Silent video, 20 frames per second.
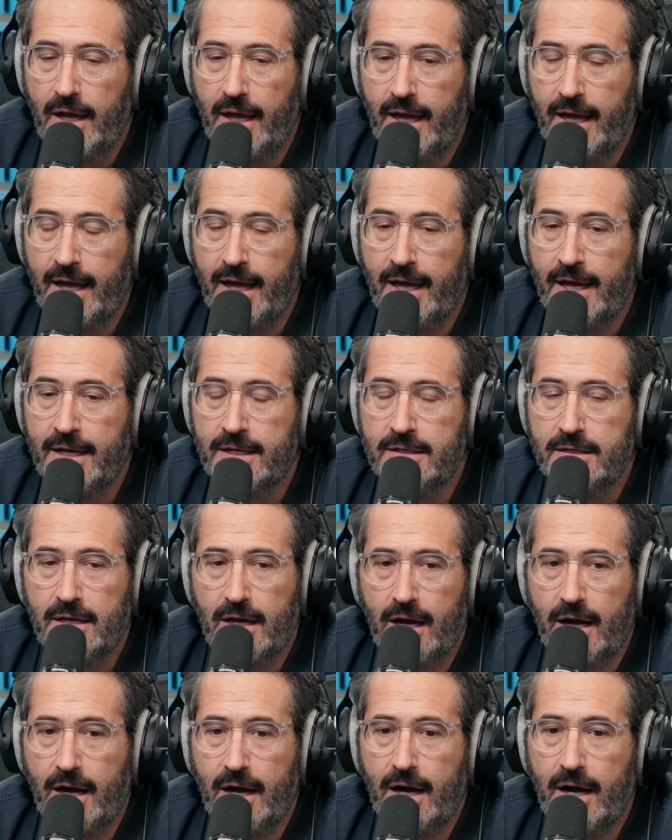
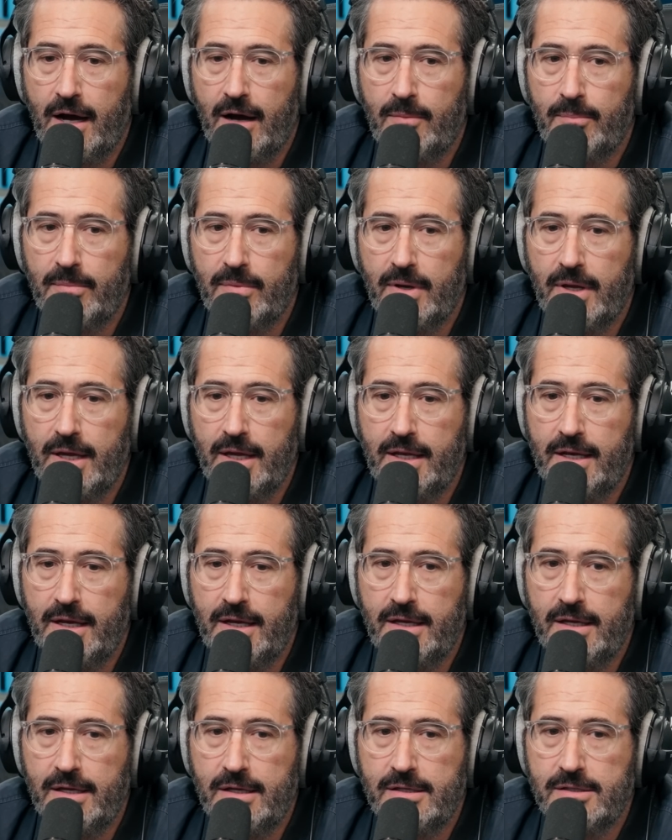And um, it
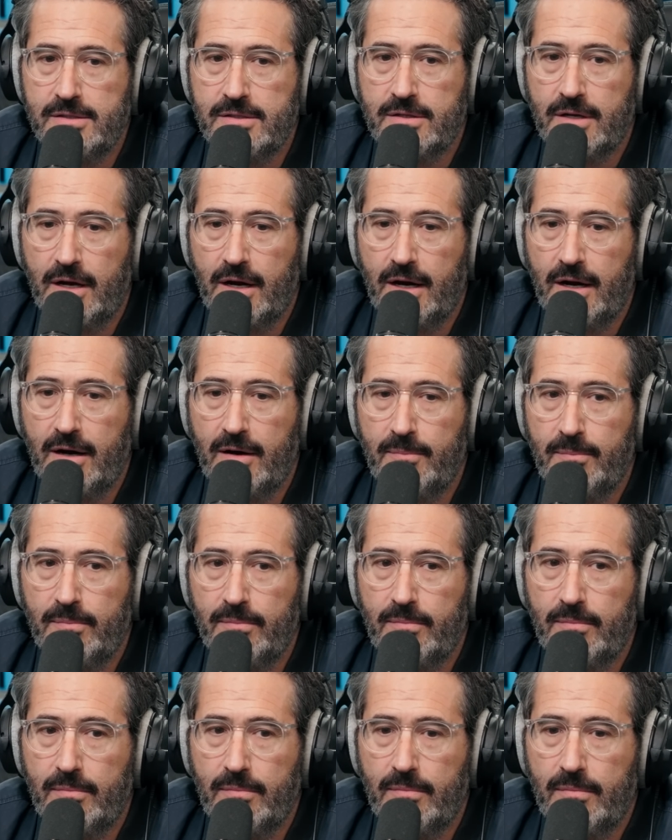is,
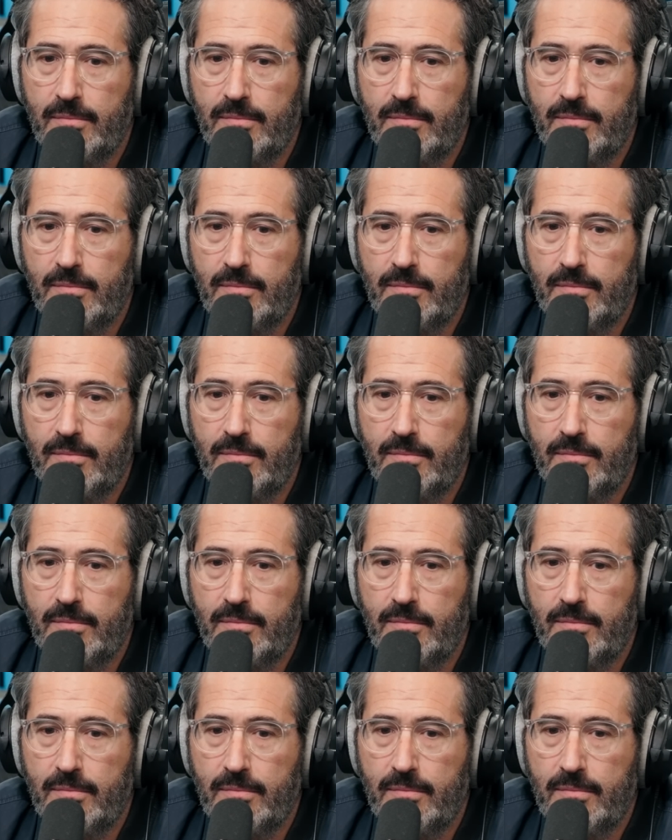um,